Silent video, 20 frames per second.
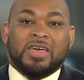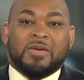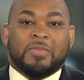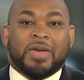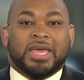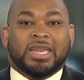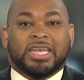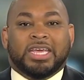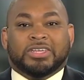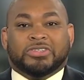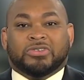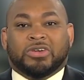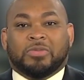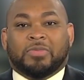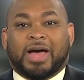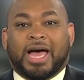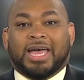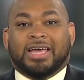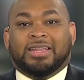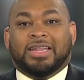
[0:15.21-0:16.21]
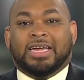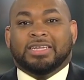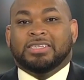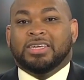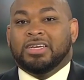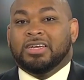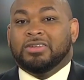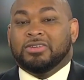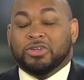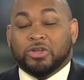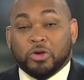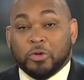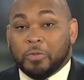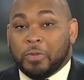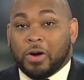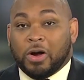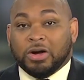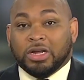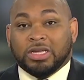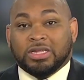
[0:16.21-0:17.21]
made history by electing new
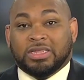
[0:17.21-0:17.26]
party